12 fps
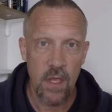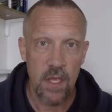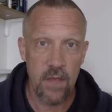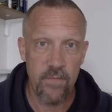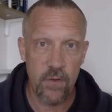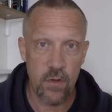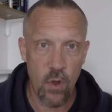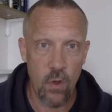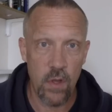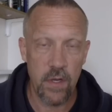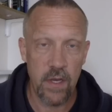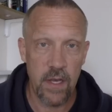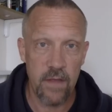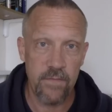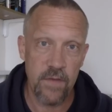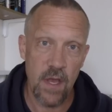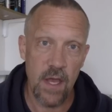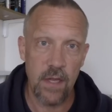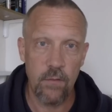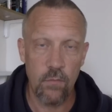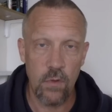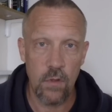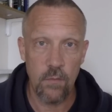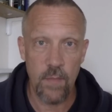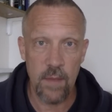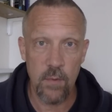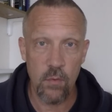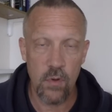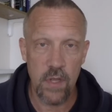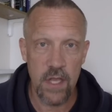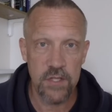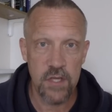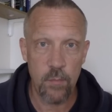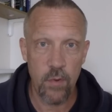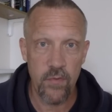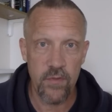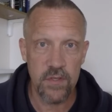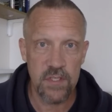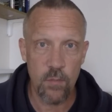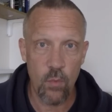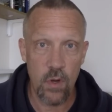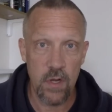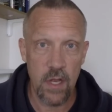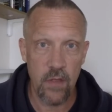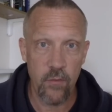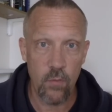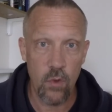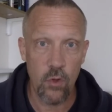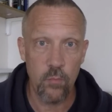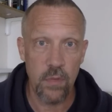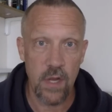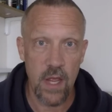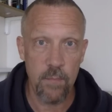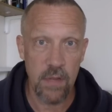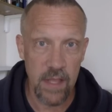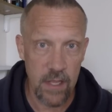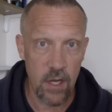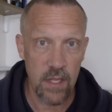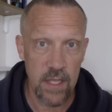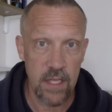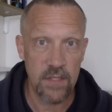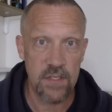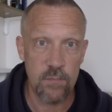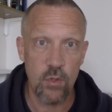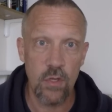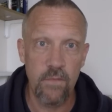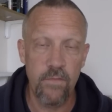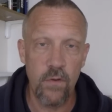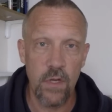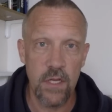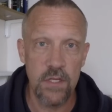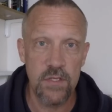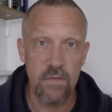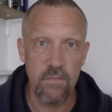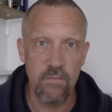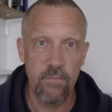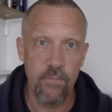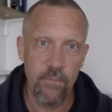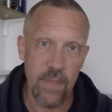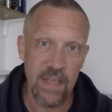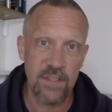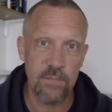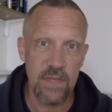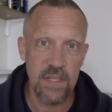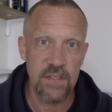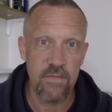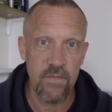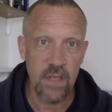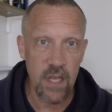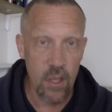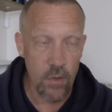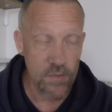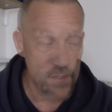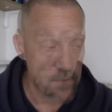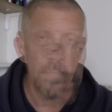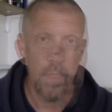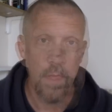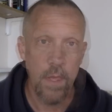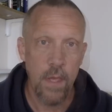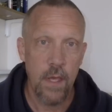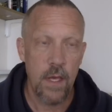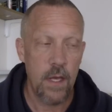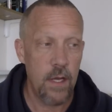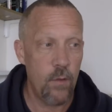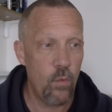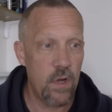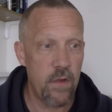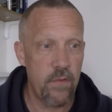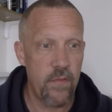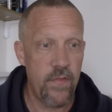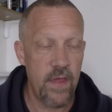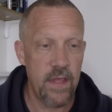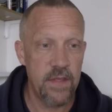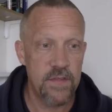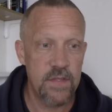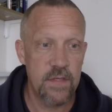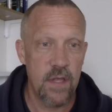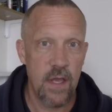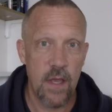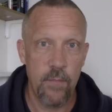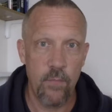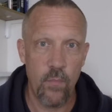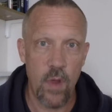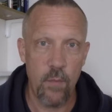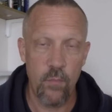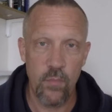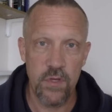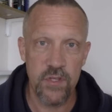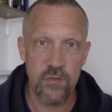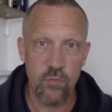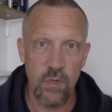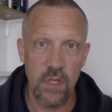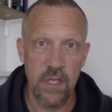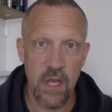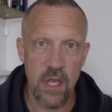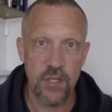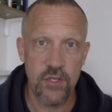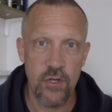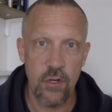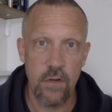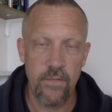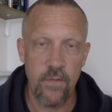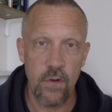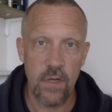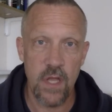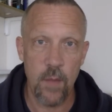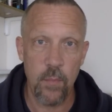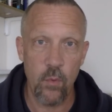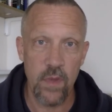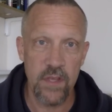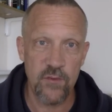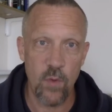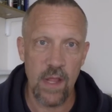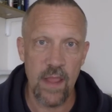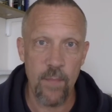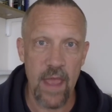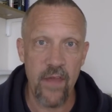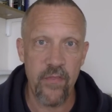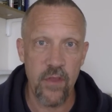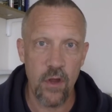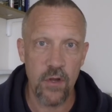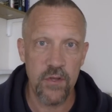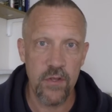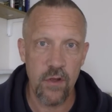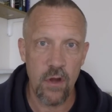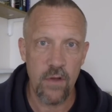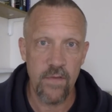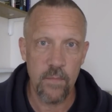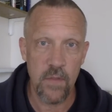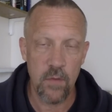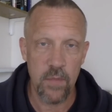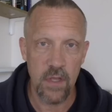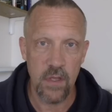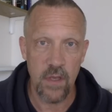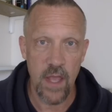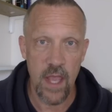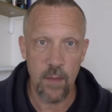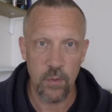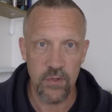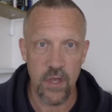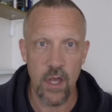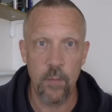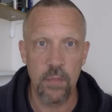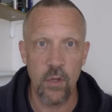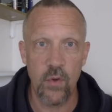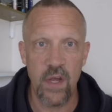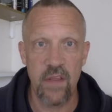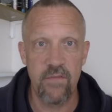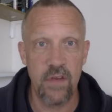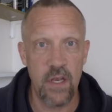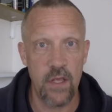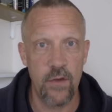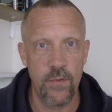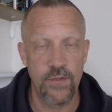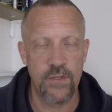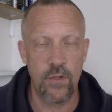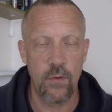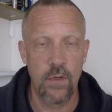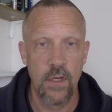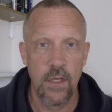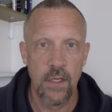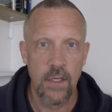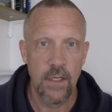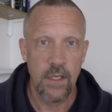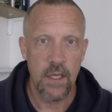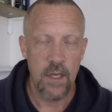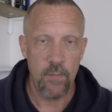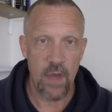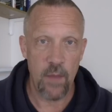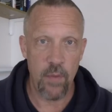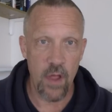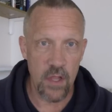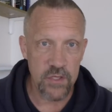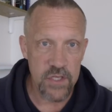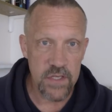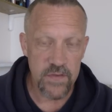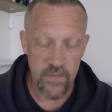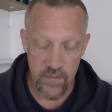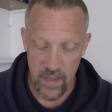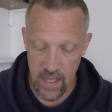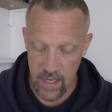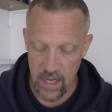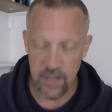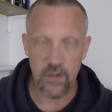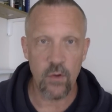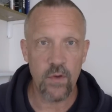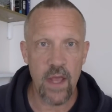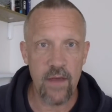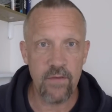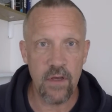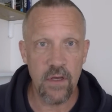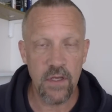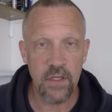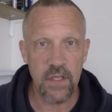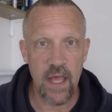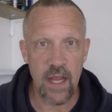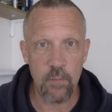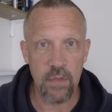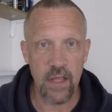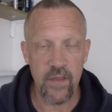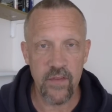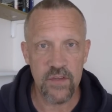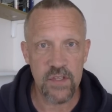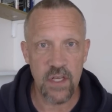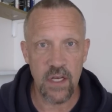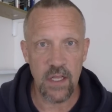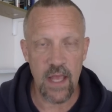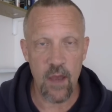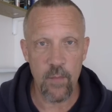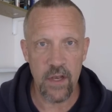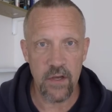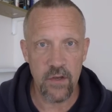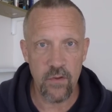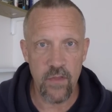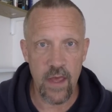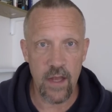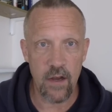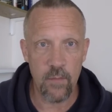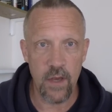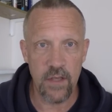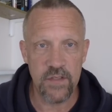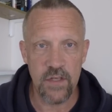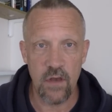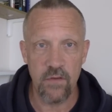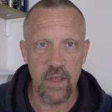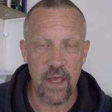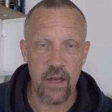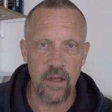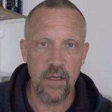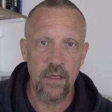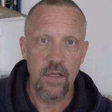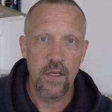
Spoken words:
if you're going, and if not, well, maybe we'll catch up with you somewhere down the road. But I plan on getting some good footage and make some decent videos. One other thing is I'm just really not sure for a couple weeks while I'm at the RTR if I'm going to be able to upload any videos, so my apologies for that. I don't have a data plan that's going to allow me to do that on my cell data.